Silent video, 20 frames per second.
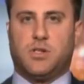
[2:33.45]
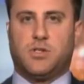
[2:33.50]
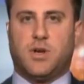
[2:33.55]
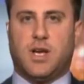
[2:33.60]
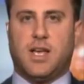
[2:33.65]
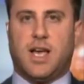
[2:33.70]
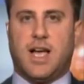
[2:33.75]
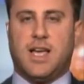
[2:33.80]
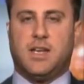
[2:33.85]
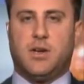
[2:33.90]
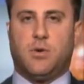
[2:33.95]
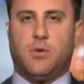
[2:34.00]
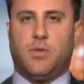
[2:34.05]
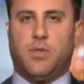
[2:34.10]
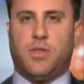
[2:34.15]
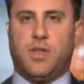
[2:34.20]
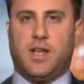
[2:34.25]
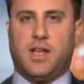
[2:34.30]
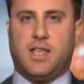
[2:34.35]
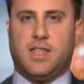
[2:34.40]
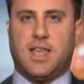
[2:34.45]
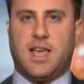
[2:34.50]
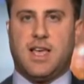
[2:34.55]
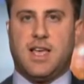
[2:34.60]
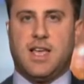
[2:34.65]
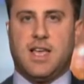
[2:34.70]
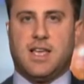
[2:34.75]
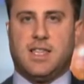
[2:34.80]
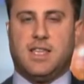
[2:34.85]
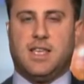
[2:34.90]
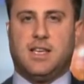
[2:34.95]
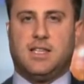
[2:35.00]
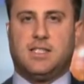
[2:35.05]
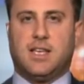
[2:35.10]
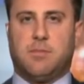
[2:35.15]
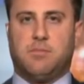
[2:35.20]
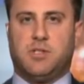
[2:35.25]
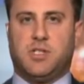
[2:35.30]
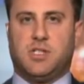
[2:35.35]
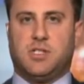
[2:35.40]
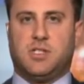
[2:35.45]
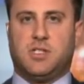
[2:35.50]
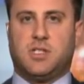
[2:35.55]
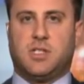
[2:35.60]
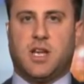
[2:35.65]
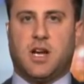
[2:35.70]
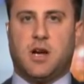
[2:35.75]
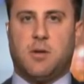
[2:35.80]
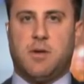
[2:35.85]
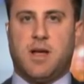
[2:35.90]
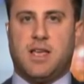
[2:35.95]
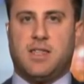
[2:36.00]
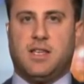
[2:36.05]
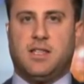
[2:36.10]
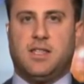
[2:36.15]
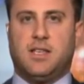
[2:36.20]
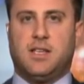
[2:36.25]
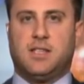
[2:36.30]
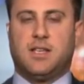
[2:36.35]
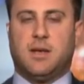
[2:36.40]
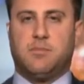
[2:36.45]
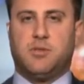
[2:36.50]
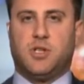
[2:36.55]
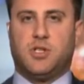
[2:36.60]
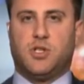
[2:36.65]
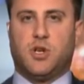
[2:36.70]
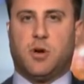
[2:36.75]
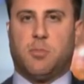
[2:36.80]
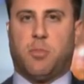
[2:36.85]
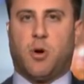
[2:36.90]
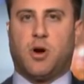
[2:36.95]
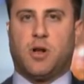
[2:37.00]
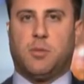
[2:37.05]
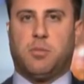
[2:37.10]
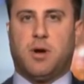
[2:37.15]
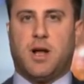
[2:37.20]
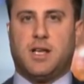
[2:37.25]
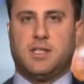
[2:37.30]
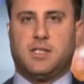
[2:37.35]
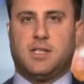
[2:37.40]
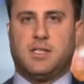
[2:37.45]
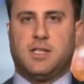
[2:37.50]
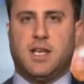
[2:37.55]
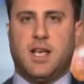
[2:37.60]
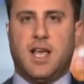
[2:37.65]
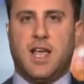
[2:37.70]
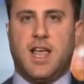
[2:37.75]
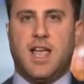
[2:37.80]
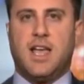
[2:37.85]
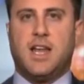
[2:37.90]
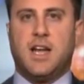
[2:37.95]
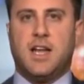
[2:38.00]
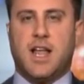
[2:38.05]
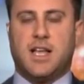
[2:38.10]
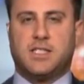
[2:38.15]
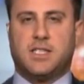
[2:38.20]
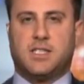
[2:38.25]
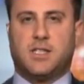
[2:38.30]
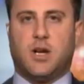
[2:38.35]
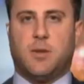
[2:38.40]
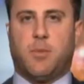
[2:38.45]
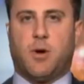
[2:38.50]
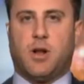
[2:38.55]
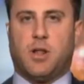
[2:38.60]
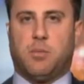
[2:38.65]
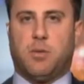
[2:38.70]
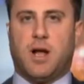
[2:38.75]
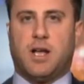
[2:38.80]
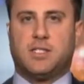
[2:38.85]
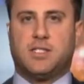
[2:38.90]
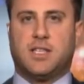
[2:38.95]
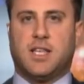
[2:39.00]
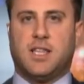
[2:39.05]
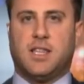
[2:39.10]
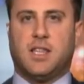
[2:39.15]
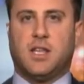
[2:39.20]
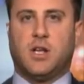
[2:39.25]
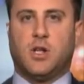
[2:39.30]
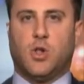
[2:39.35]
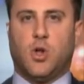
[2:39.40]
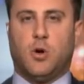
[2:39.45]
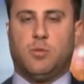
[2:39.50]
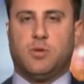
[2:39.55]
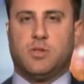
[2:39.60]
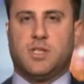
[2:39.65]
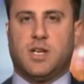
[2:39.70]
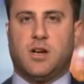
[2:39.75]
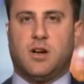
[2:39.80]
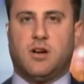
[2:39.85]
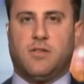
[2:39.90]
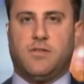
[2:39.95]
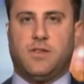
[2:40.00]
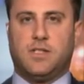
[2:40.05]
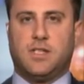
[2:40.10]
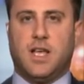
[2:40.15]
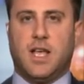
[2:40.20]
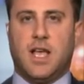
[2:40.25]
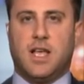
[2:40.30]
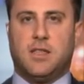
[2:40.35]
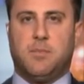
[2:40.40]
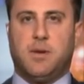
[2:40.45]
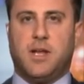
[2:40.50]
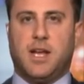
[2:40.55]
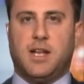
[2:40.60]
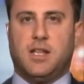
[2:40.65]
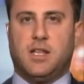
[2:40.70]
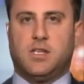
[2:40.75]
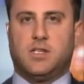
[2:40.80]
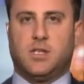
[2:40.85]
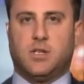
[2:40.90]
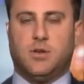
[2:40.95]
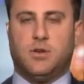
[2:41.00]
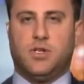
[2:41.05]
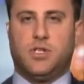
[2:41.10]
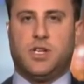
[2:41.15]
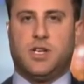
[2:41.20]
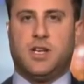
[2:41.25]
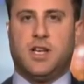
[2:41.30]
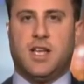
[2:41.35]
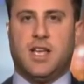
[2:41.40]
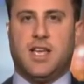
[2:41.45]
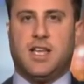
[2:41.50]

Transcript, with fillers: So I, I don't think that the exemptions scare me. I think the exemptions are a part of the process and a necessary part of the process. I think the global tariff is the beginning of the solution.